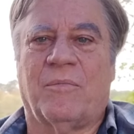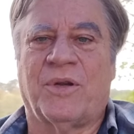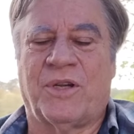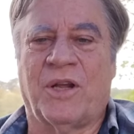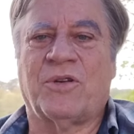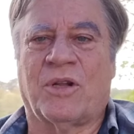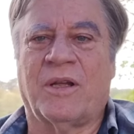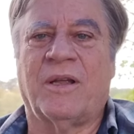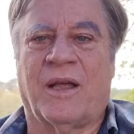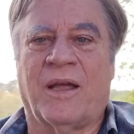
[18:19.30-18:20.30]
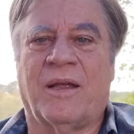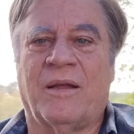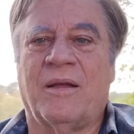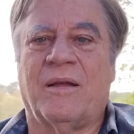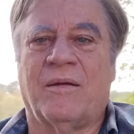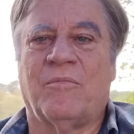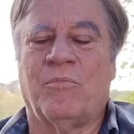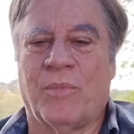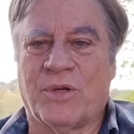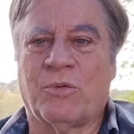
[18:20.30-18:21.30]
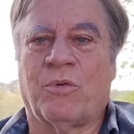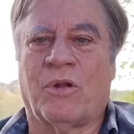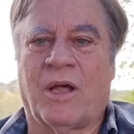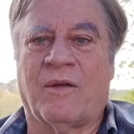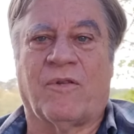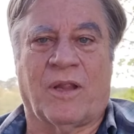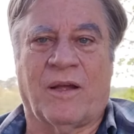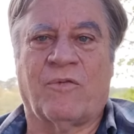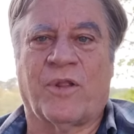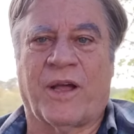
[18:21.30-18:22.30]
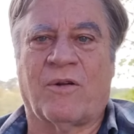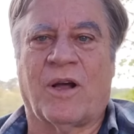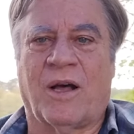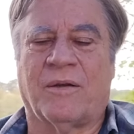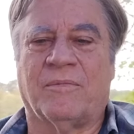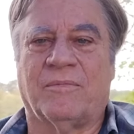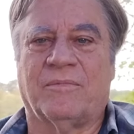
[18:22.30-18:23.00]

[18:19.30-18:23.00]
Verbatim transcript: potentially a miserable life, a life without God.